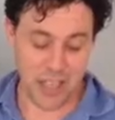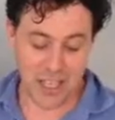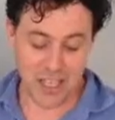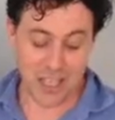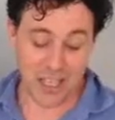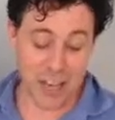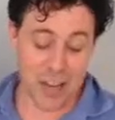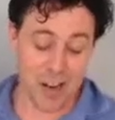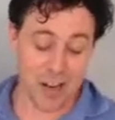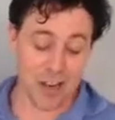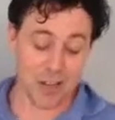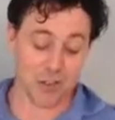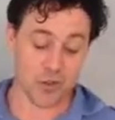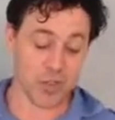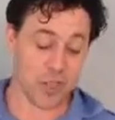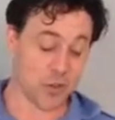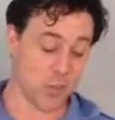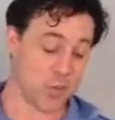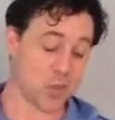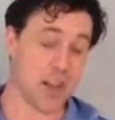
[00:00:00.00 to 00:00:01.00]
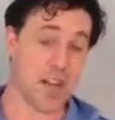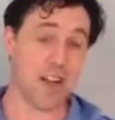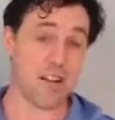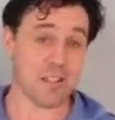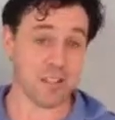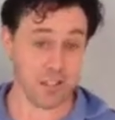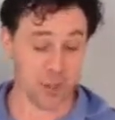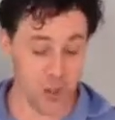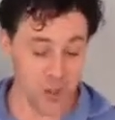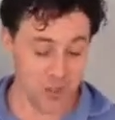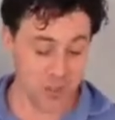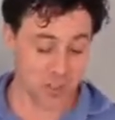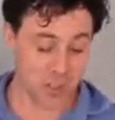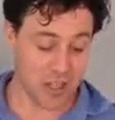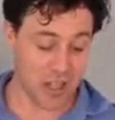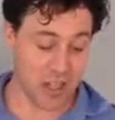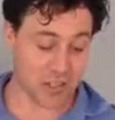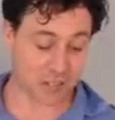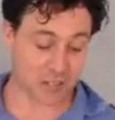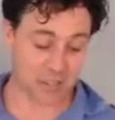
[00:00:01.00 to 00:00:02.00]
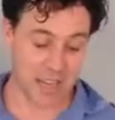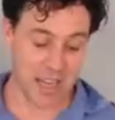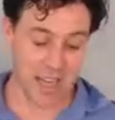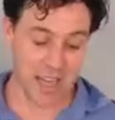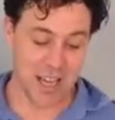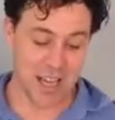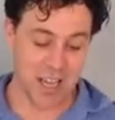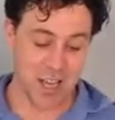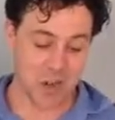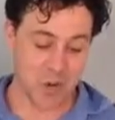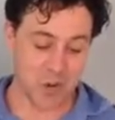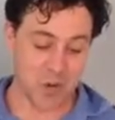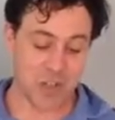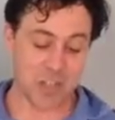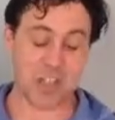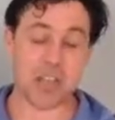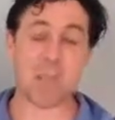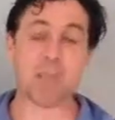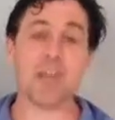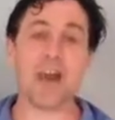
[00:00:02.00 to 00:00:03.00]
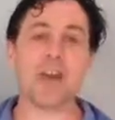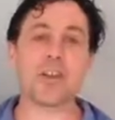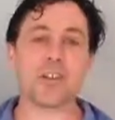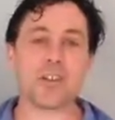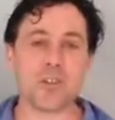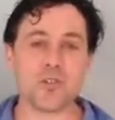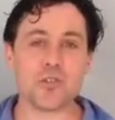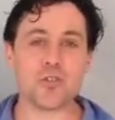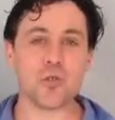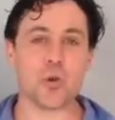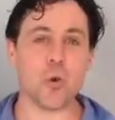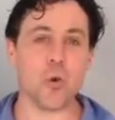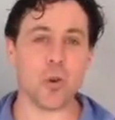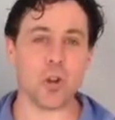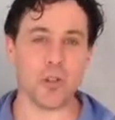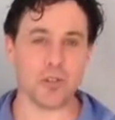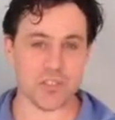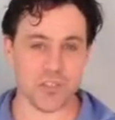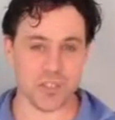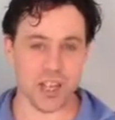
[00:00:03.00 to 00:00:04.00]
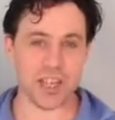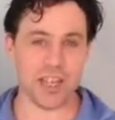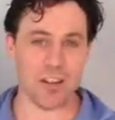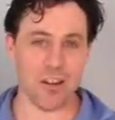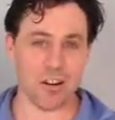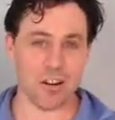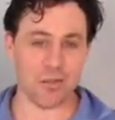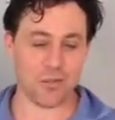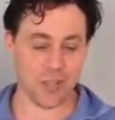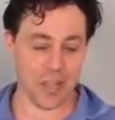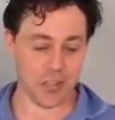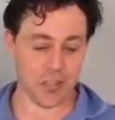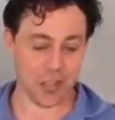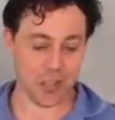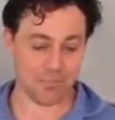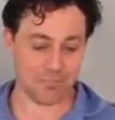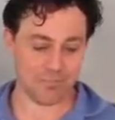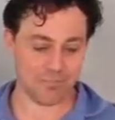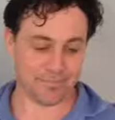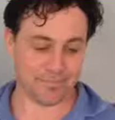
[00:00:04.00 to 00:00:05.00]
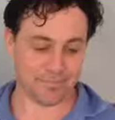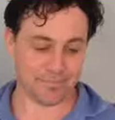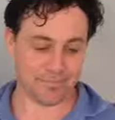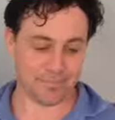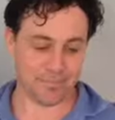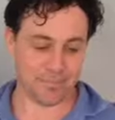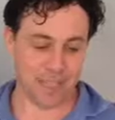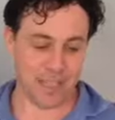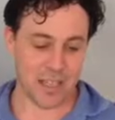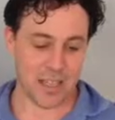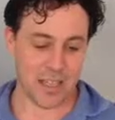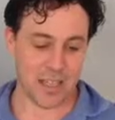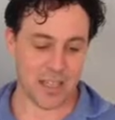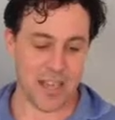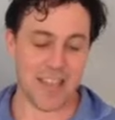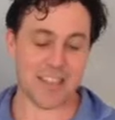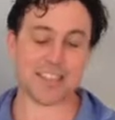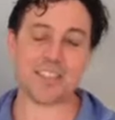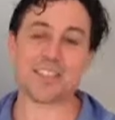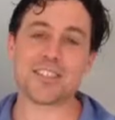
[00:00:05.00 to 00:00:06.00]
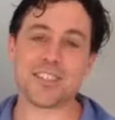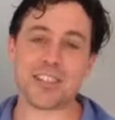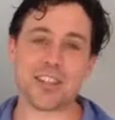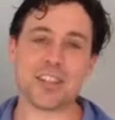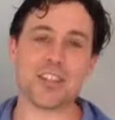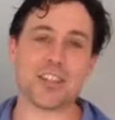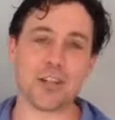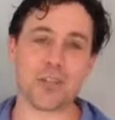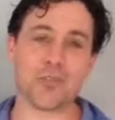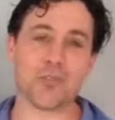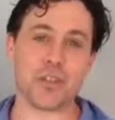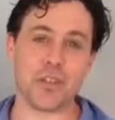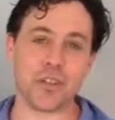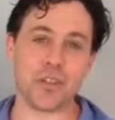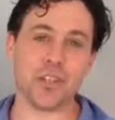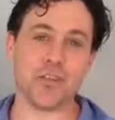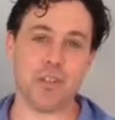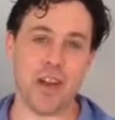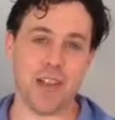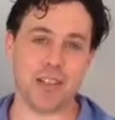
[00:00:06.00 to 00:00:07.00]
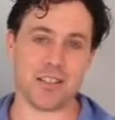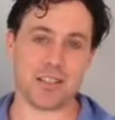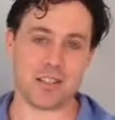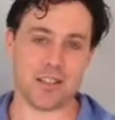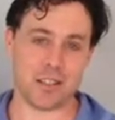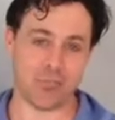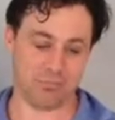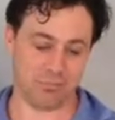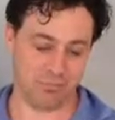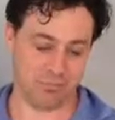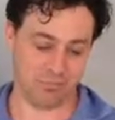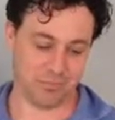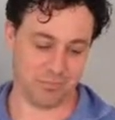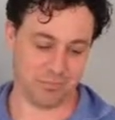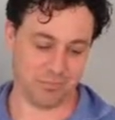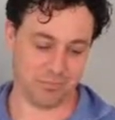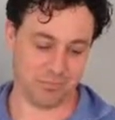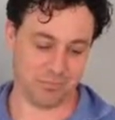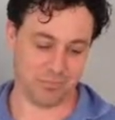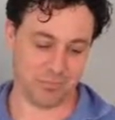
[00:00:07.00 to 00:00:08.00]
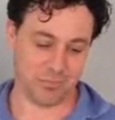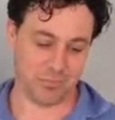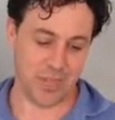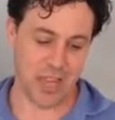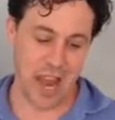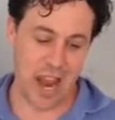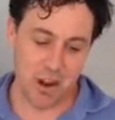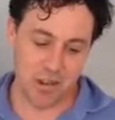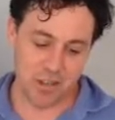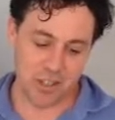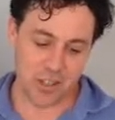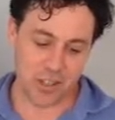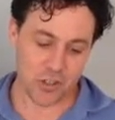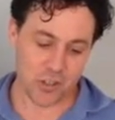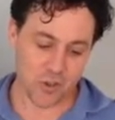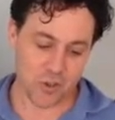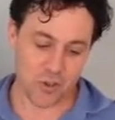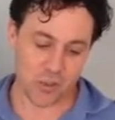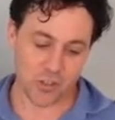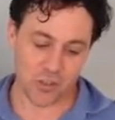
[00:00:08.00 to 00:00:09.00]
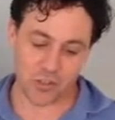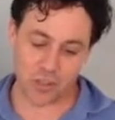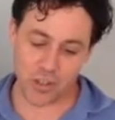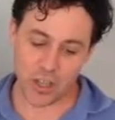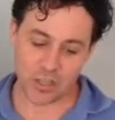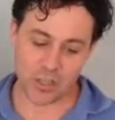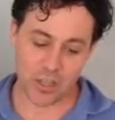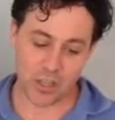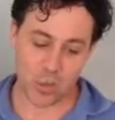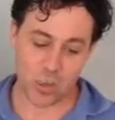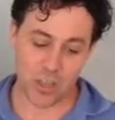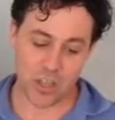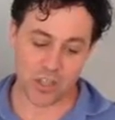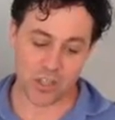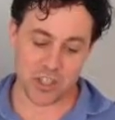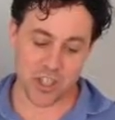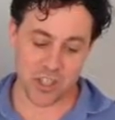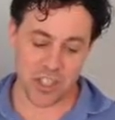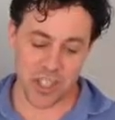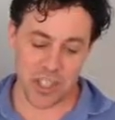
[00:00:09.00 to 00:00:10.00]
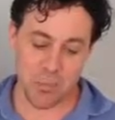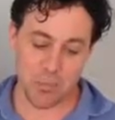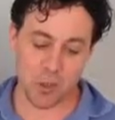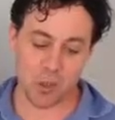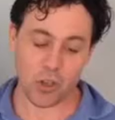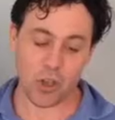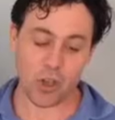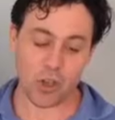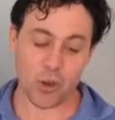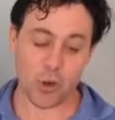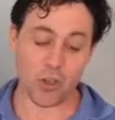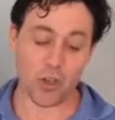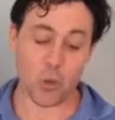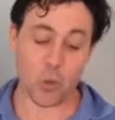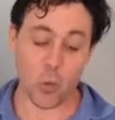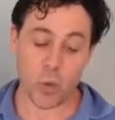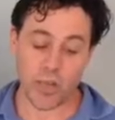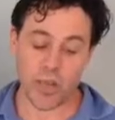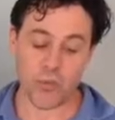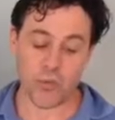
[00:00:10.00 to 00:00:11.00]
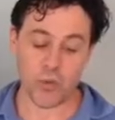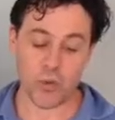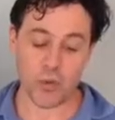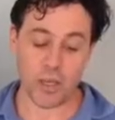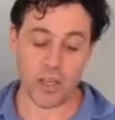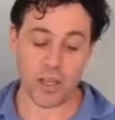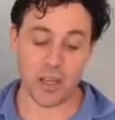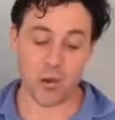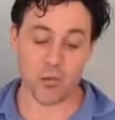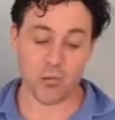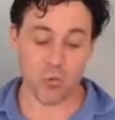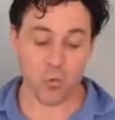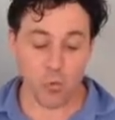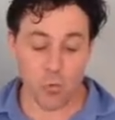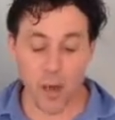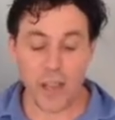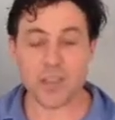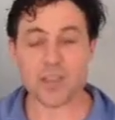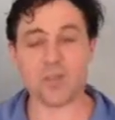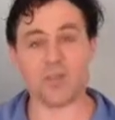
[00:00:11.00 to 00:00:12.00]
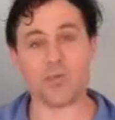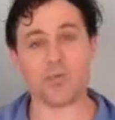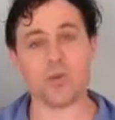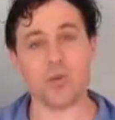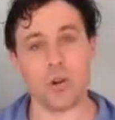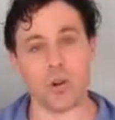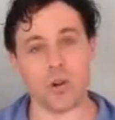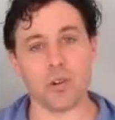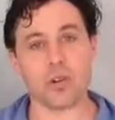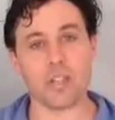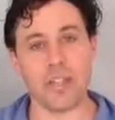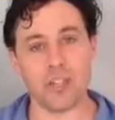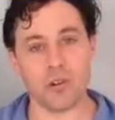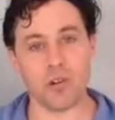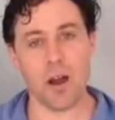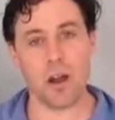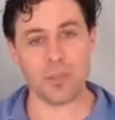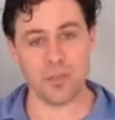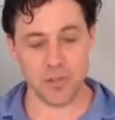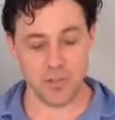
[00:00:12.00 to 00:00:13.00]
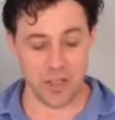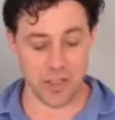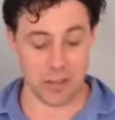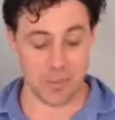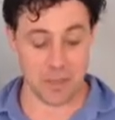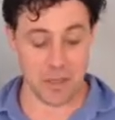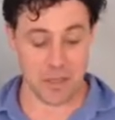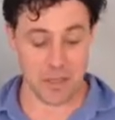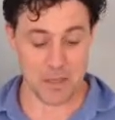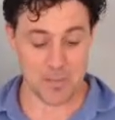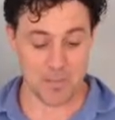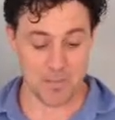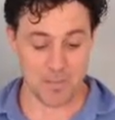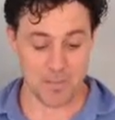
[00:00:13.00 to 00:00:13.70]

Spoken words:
In the area treated with Aris herbicide, we see a better control of secondary flushing. That's the clearfield advantage. Aris controls flushing weeds to keep your canola weed-free right through early crop development.